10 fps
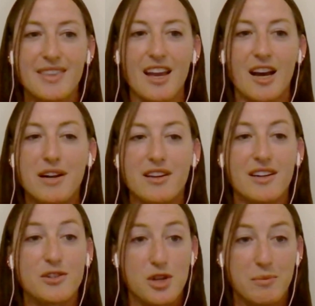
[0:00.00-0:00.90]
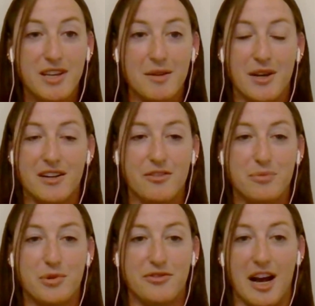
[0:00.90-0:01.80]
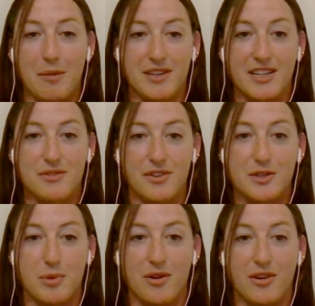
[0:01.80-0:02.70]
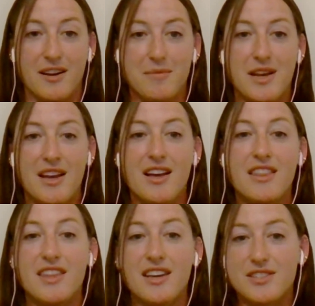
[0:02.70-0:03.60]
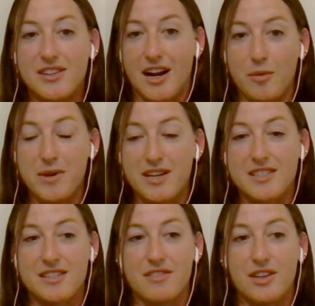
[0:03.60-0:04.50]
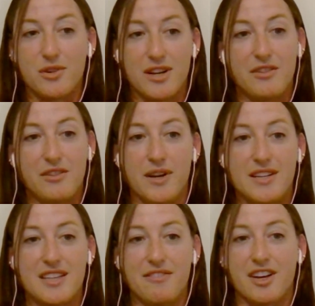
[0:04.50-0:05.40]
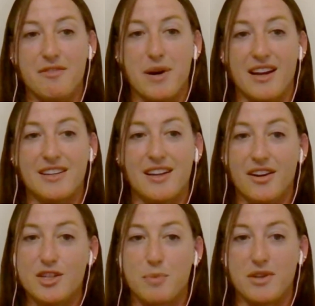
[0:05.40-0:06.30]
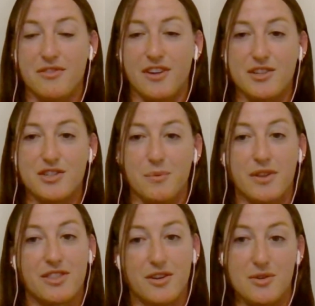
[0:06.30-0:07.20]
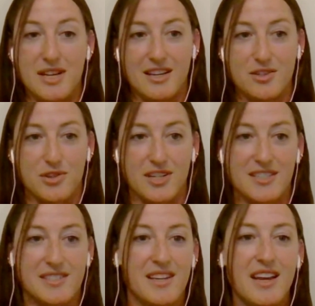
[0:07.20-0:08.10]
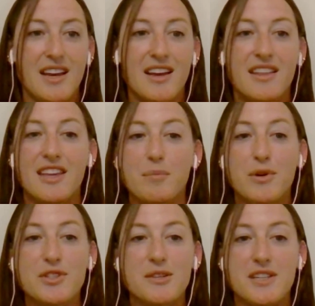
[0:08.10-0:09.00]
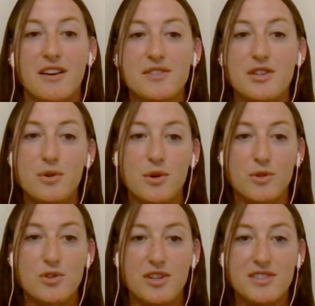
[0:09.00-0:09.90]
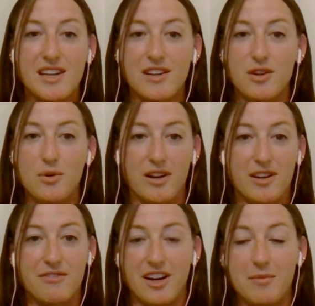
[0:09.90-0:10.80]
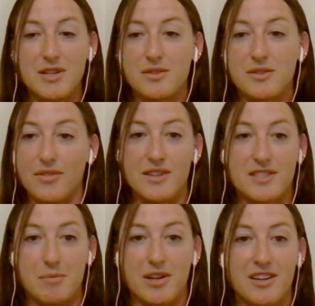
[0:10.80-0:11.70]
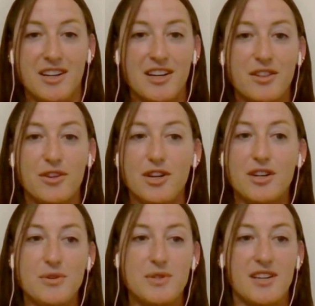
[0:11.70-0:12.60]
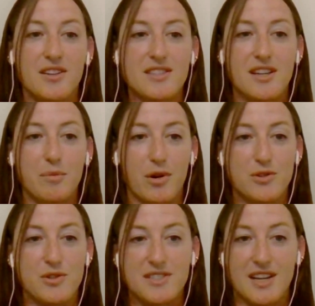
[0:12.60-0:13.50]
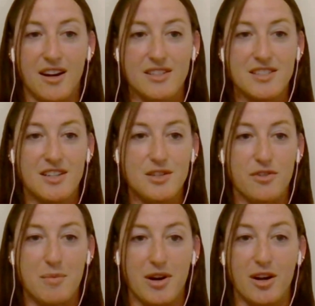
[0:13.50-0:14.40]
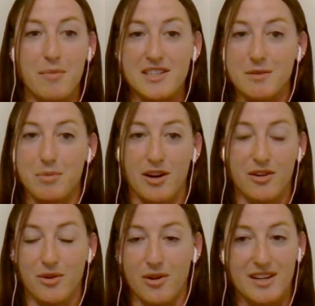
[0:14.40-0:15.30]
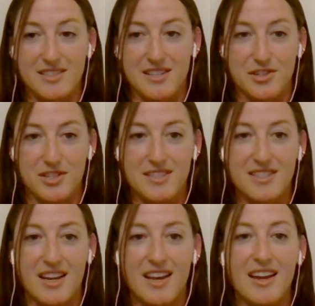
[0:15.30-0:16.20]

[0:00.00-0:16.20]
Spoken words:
Among an extremely competitive pool of applicants for this program, they stood out because of the creative ways they've combined heritage preservation with their unique interests. They immerse themselves in new cultures and new work environments throughout the summer, learning new skills and approaches to heritage from our amazing partner organizations.